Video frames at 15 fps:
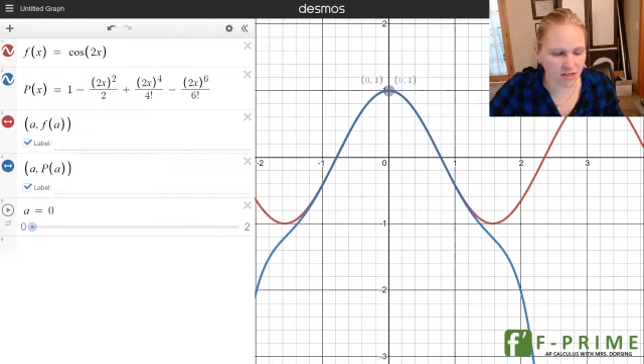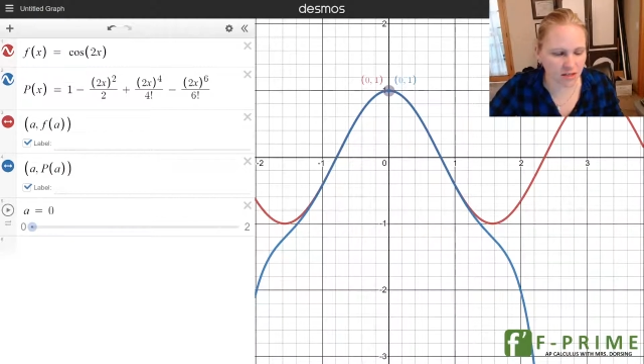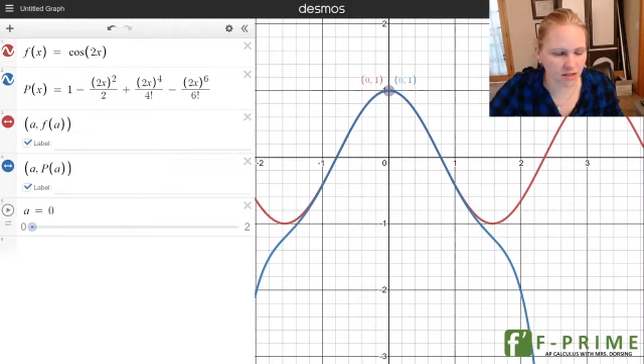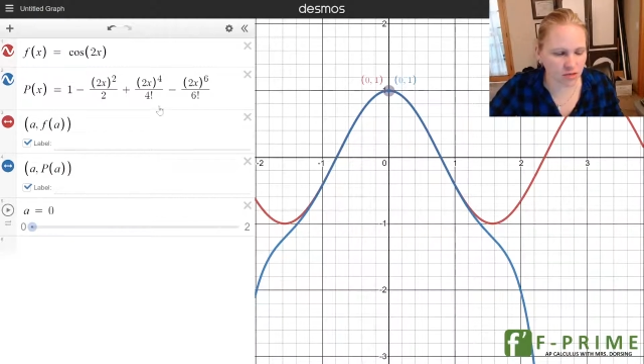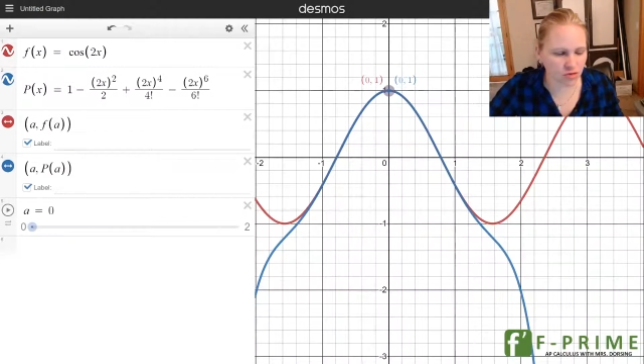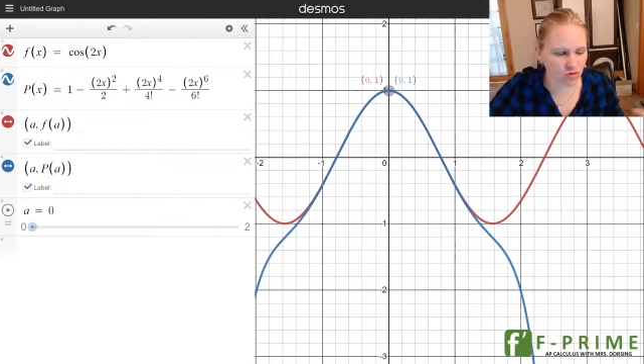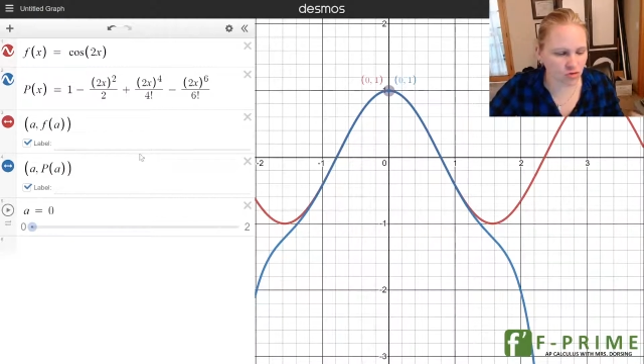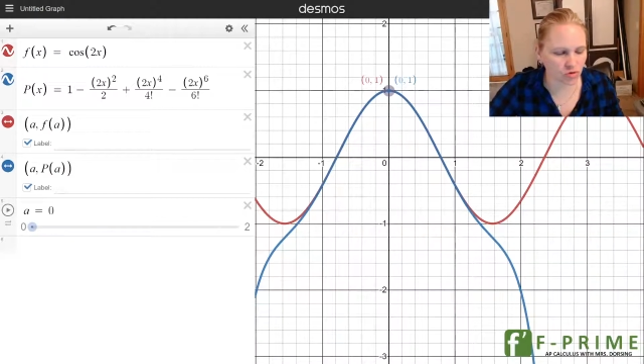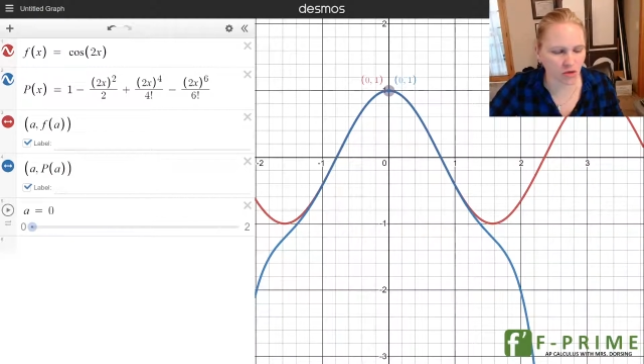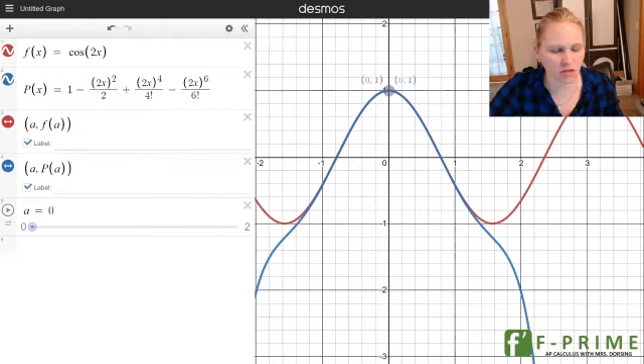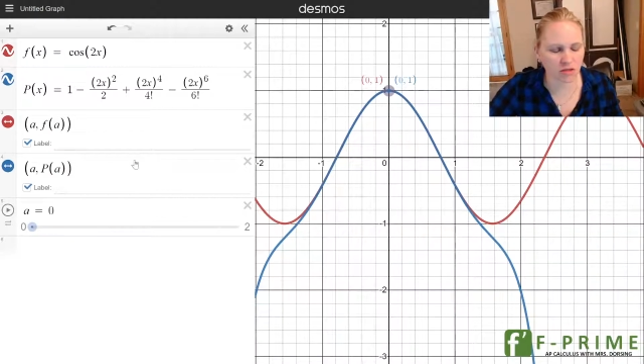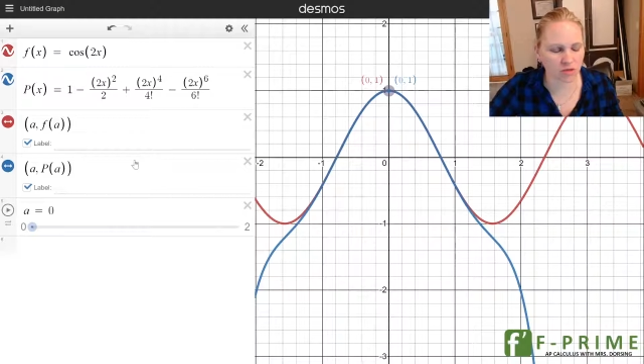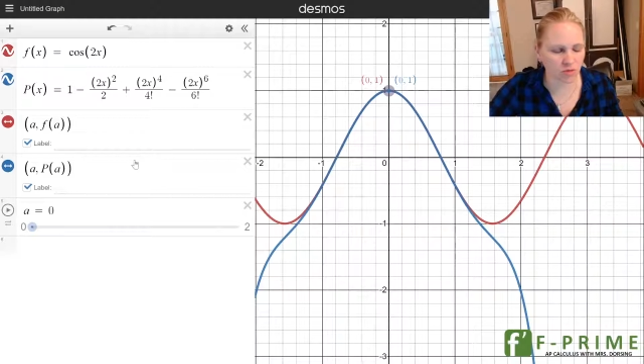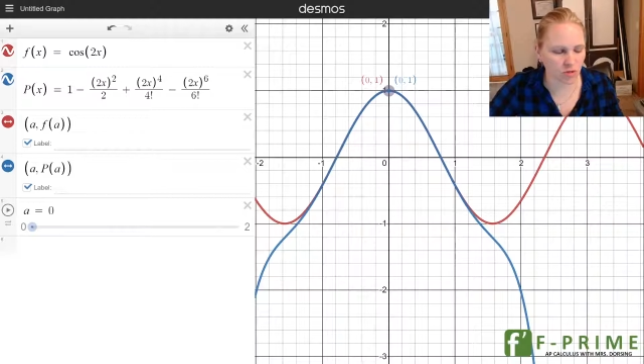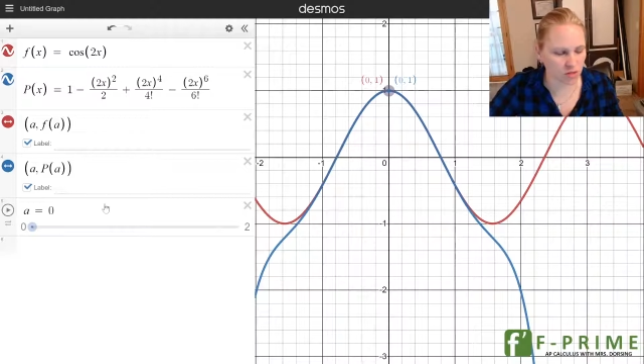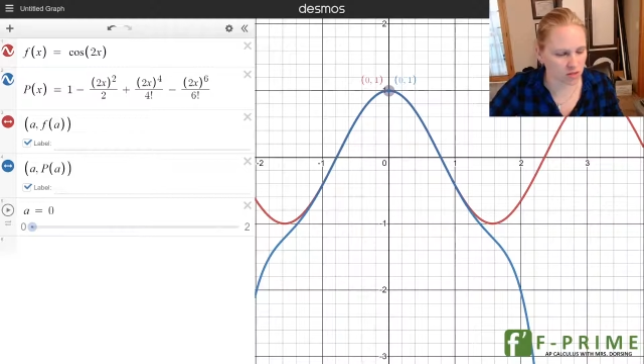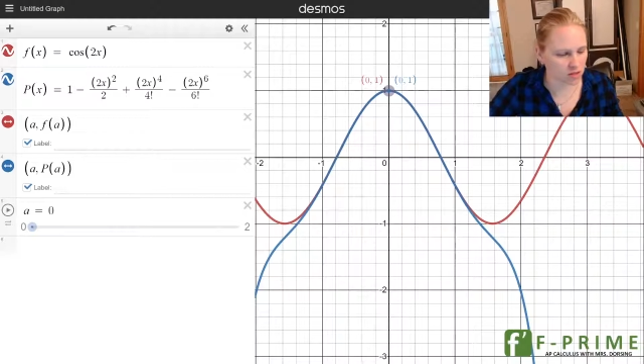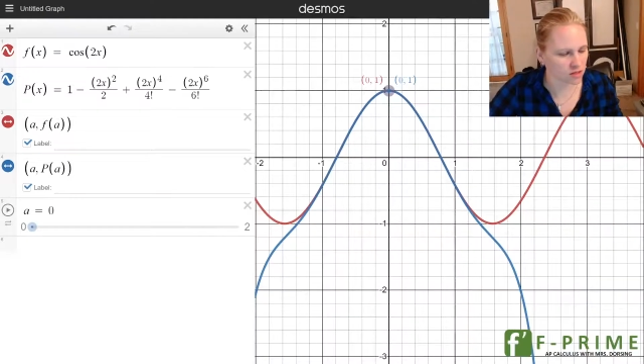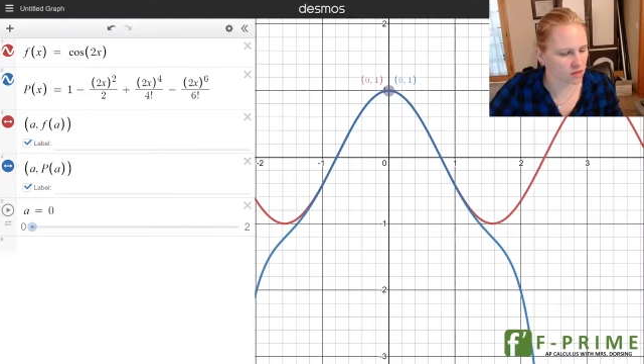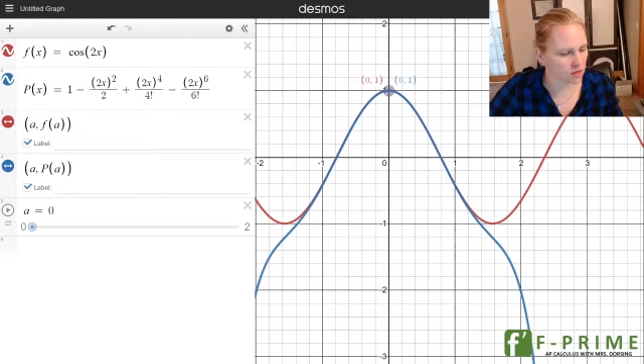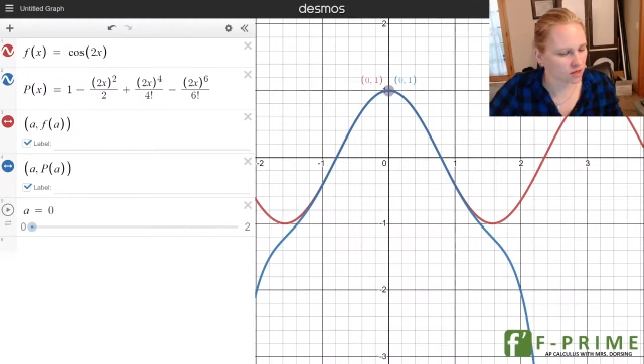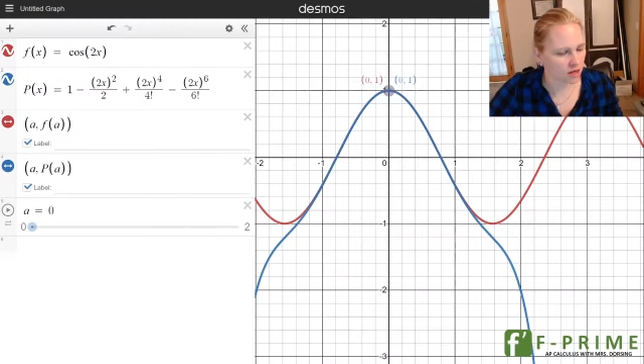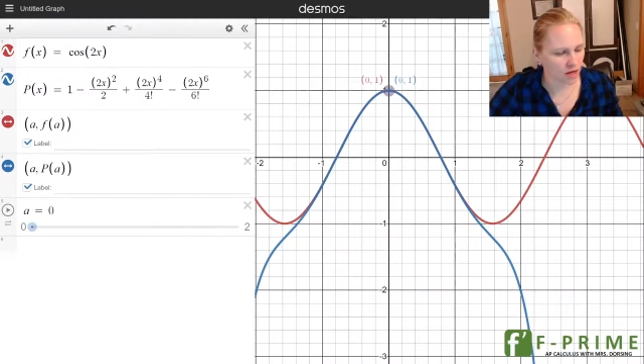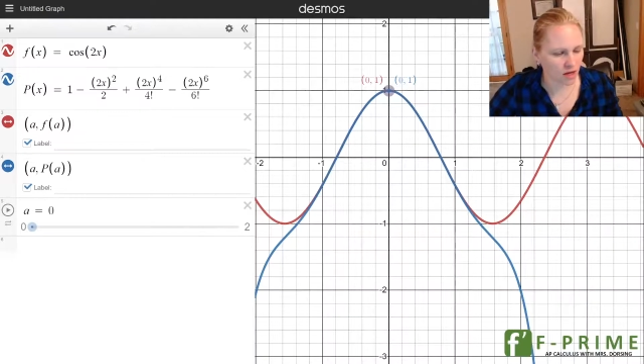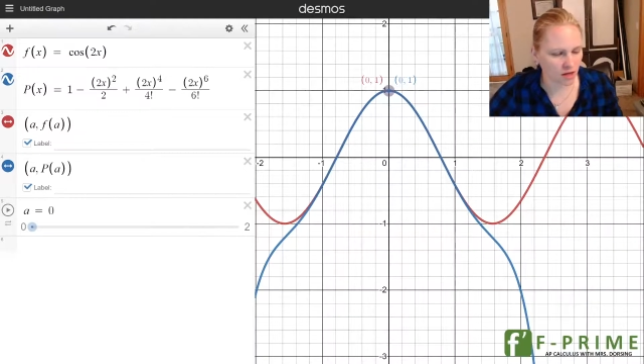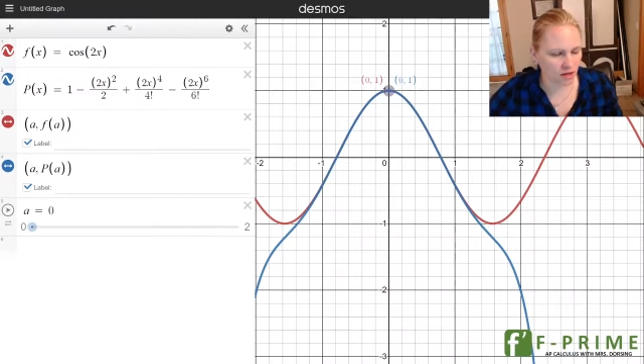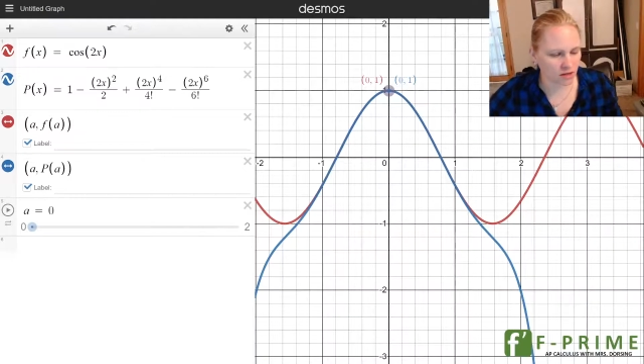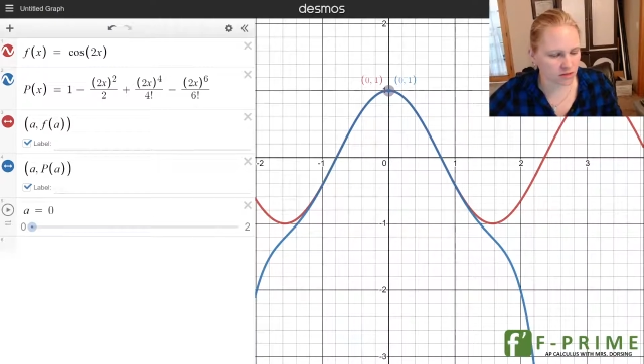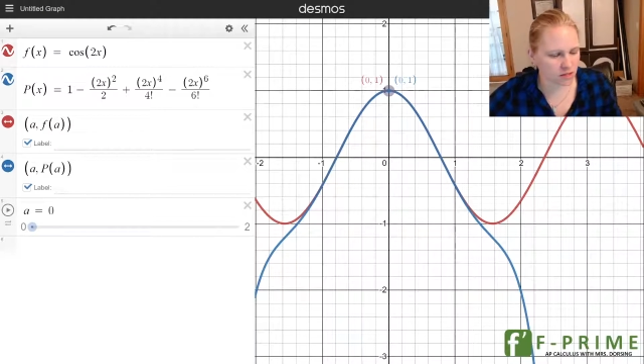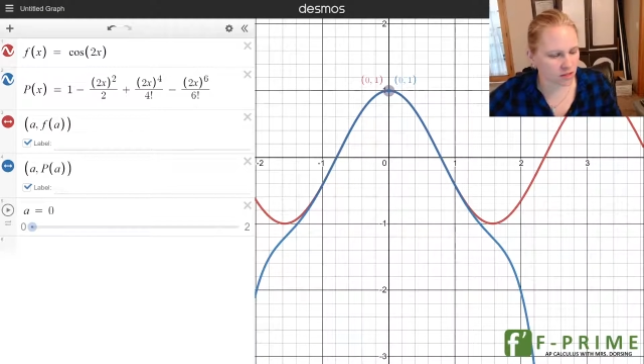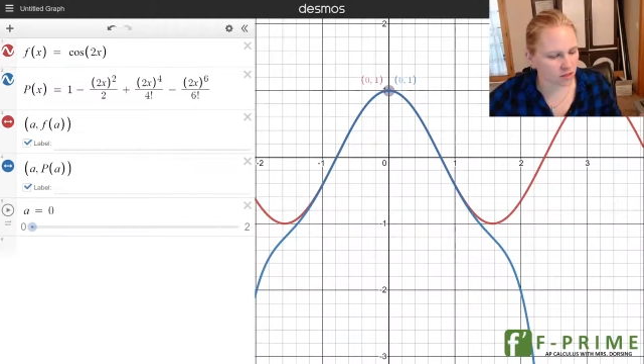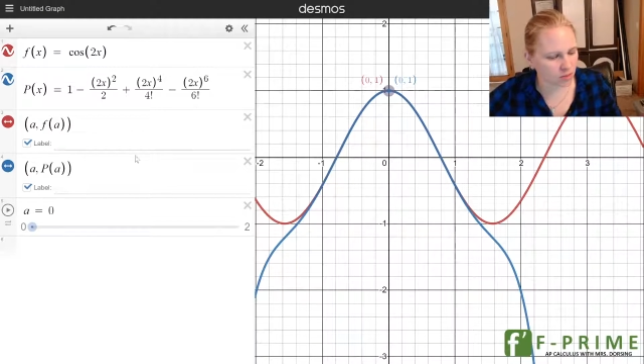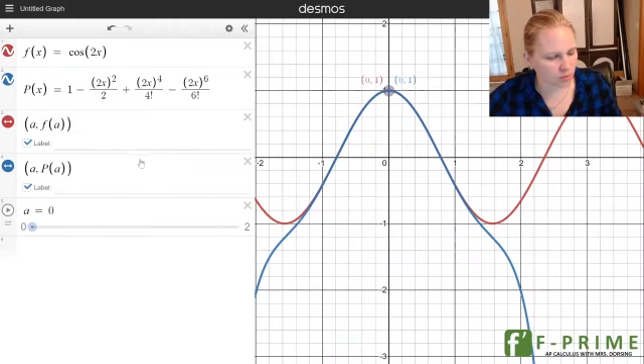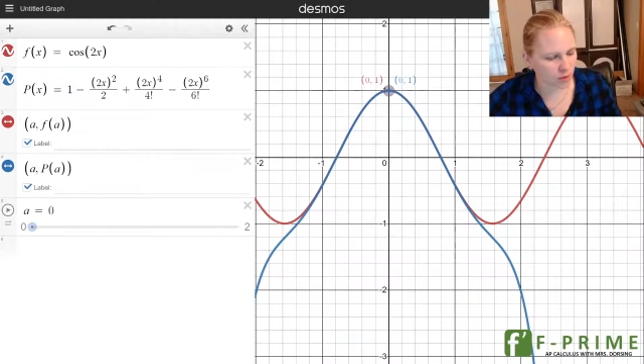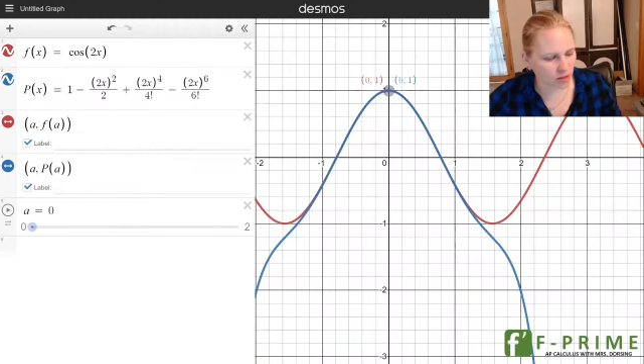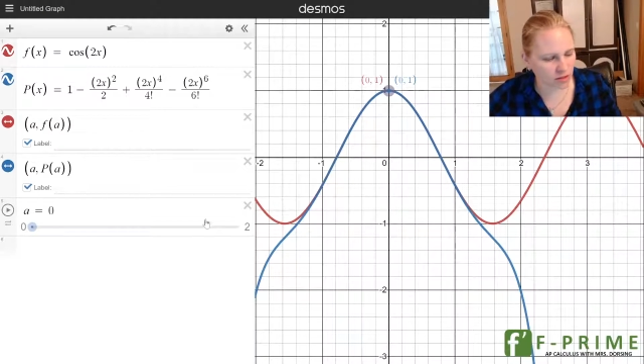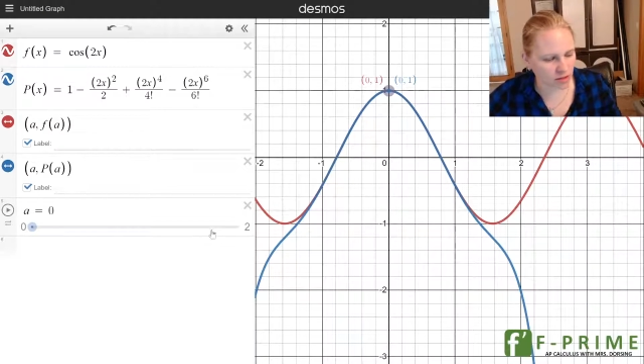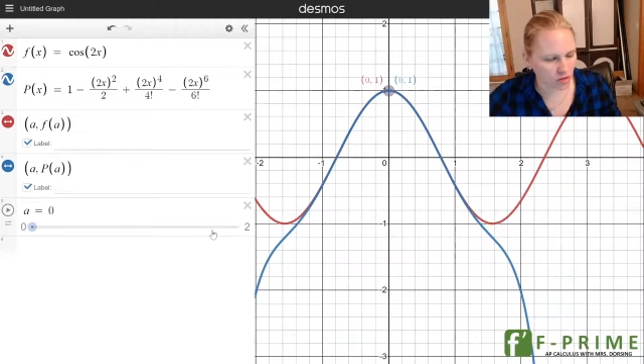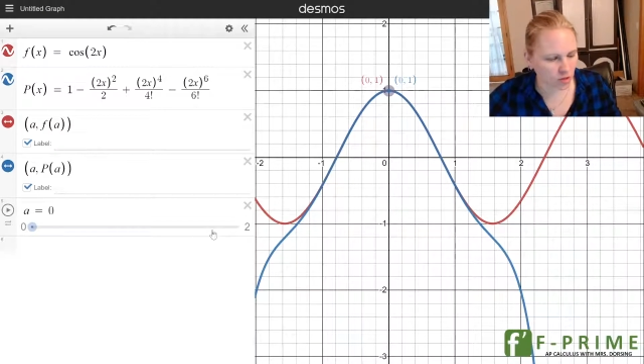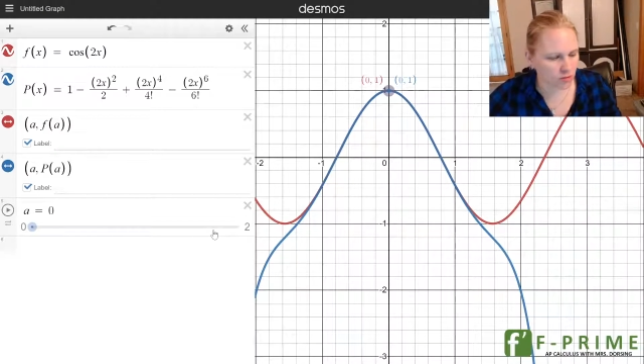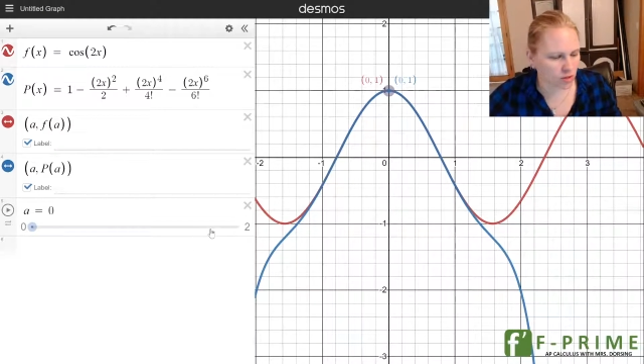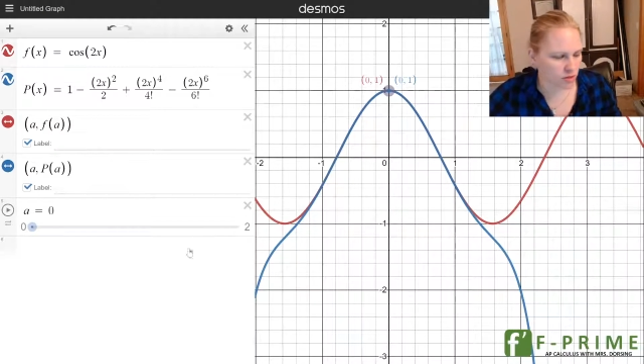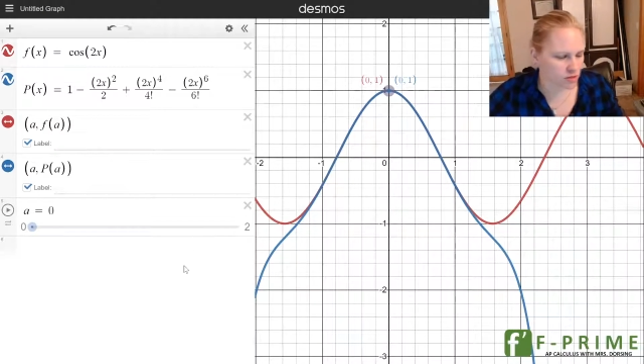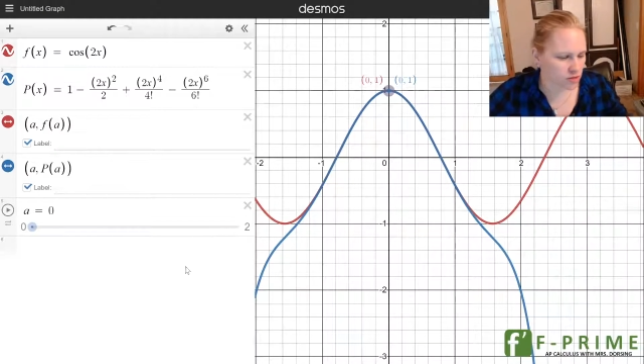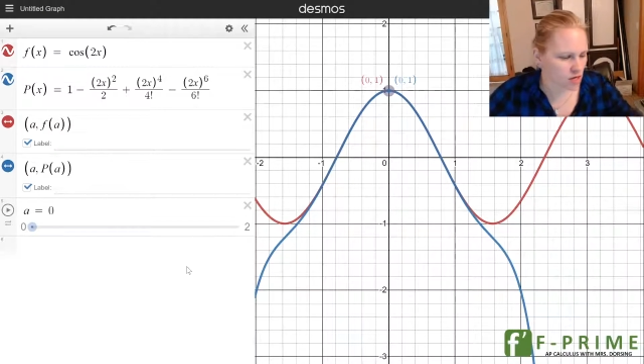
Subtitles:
to construct some of these Taylor polynomials.